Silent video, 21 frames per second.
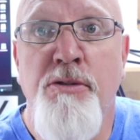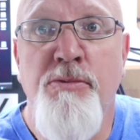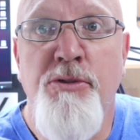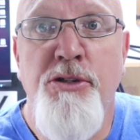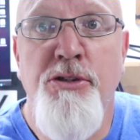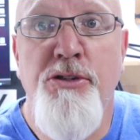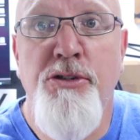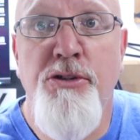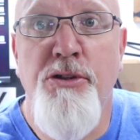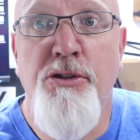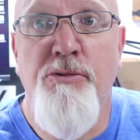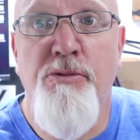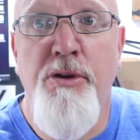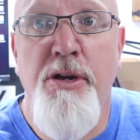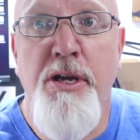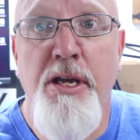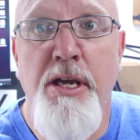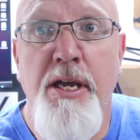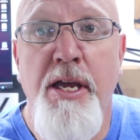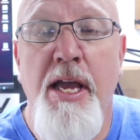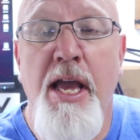some
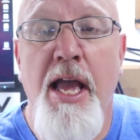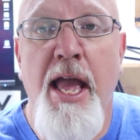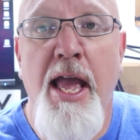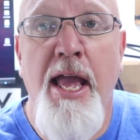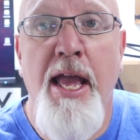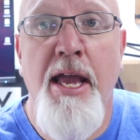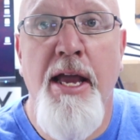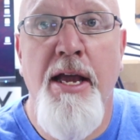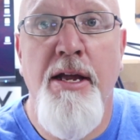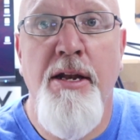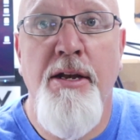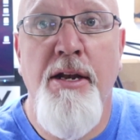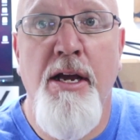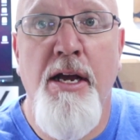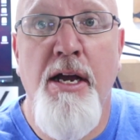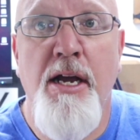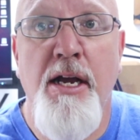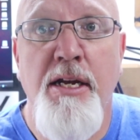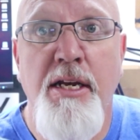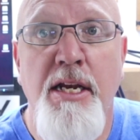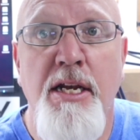223 and
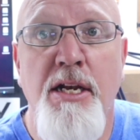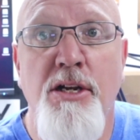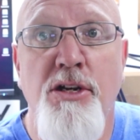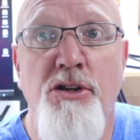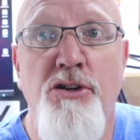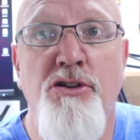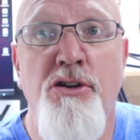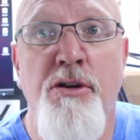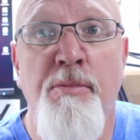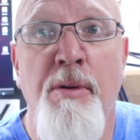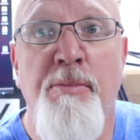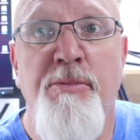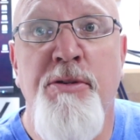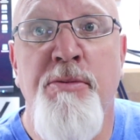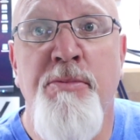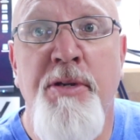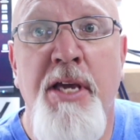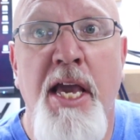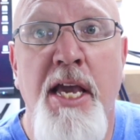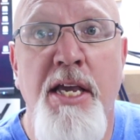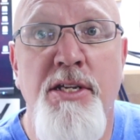I needed to trim up
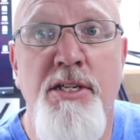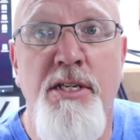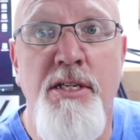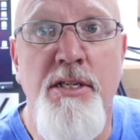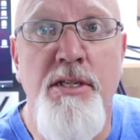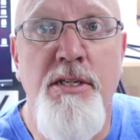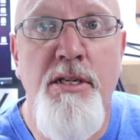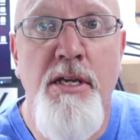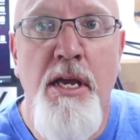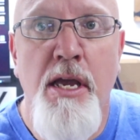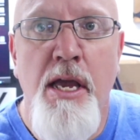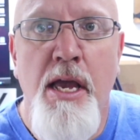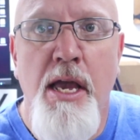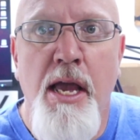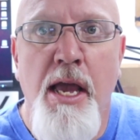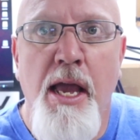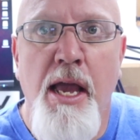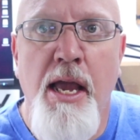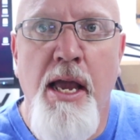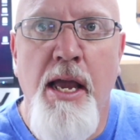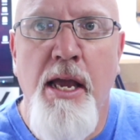some cases.
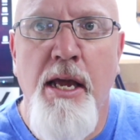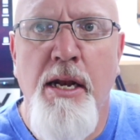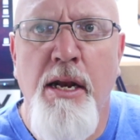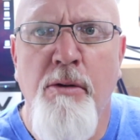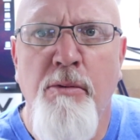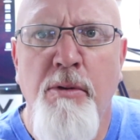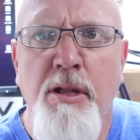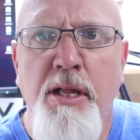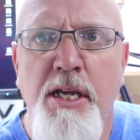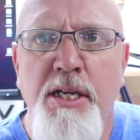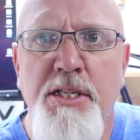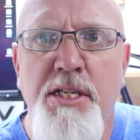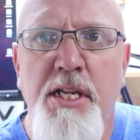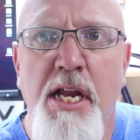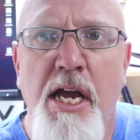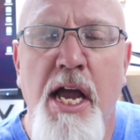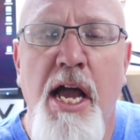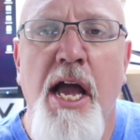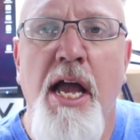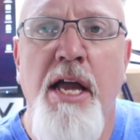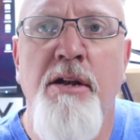And I realized that
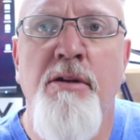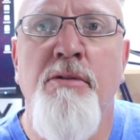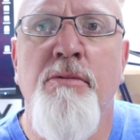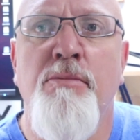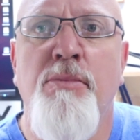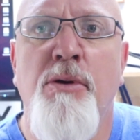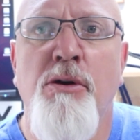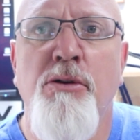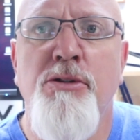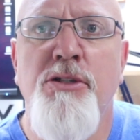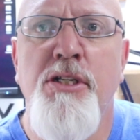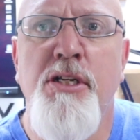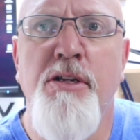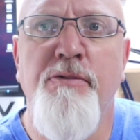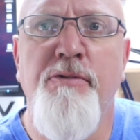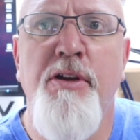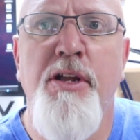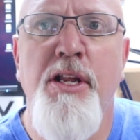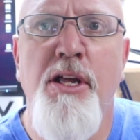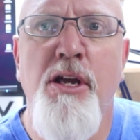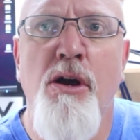I hadn't posted a
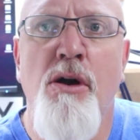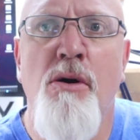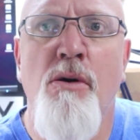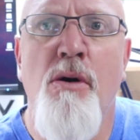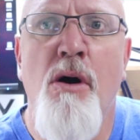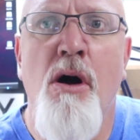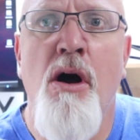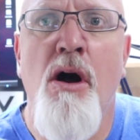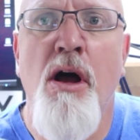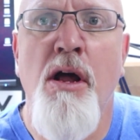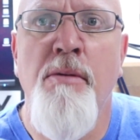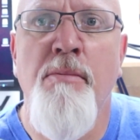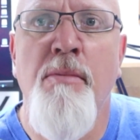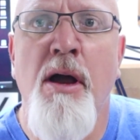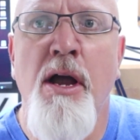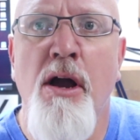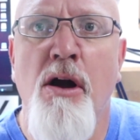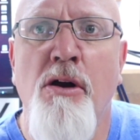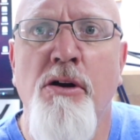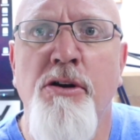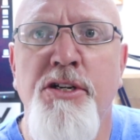video on
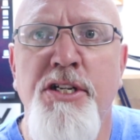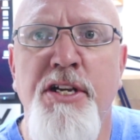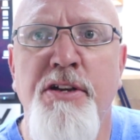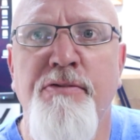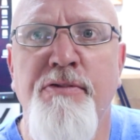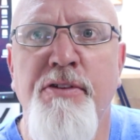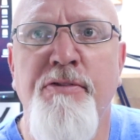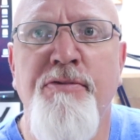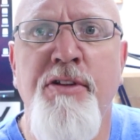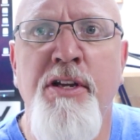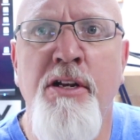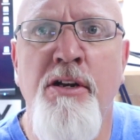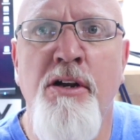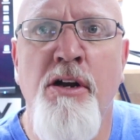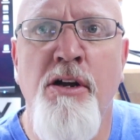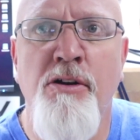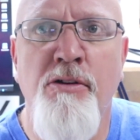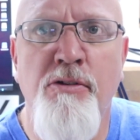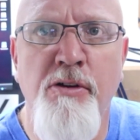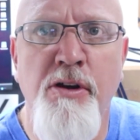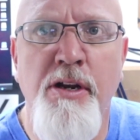my
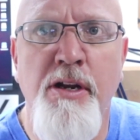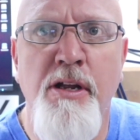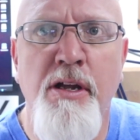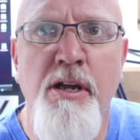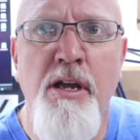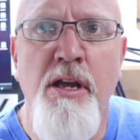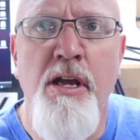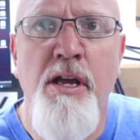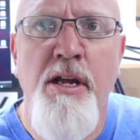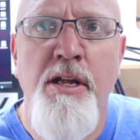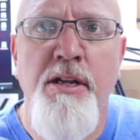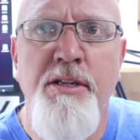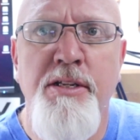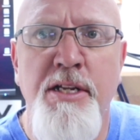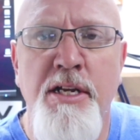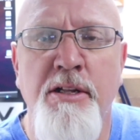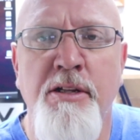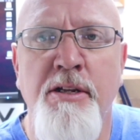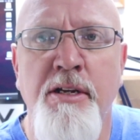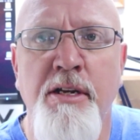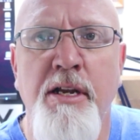RT1500
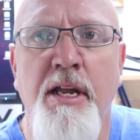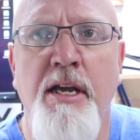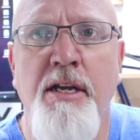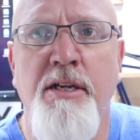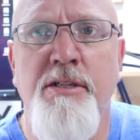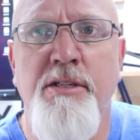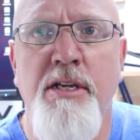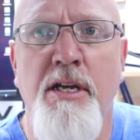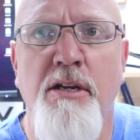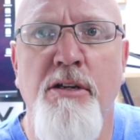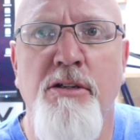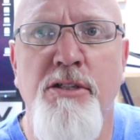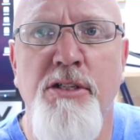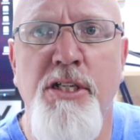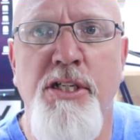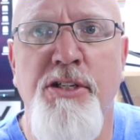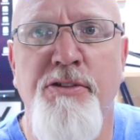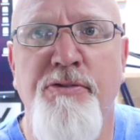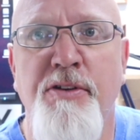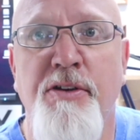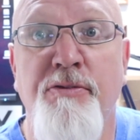Dillon
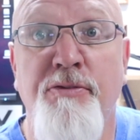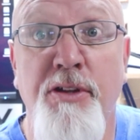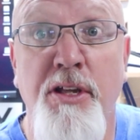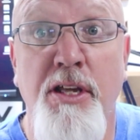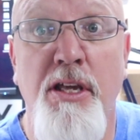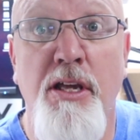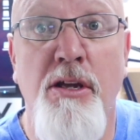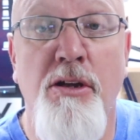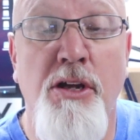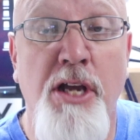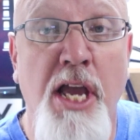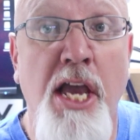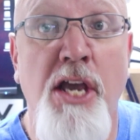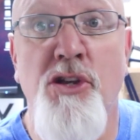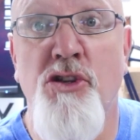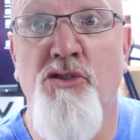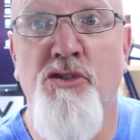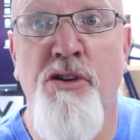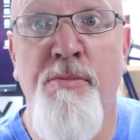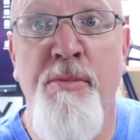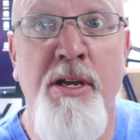XL650
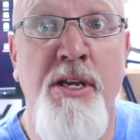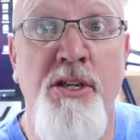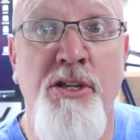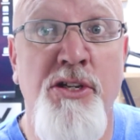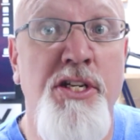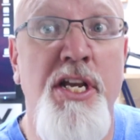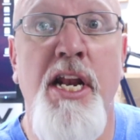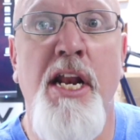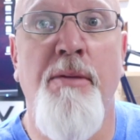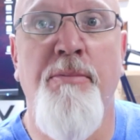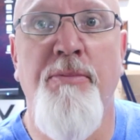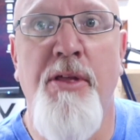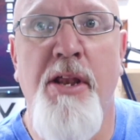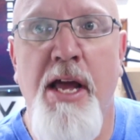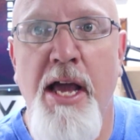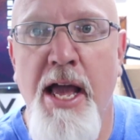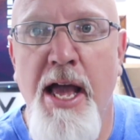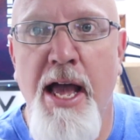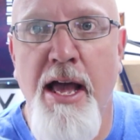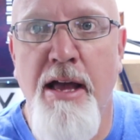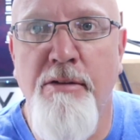case trimming setup that
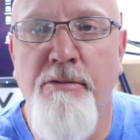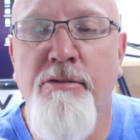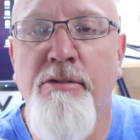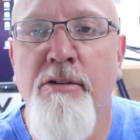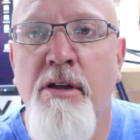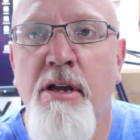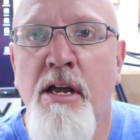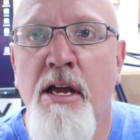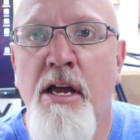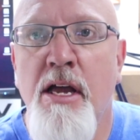I have.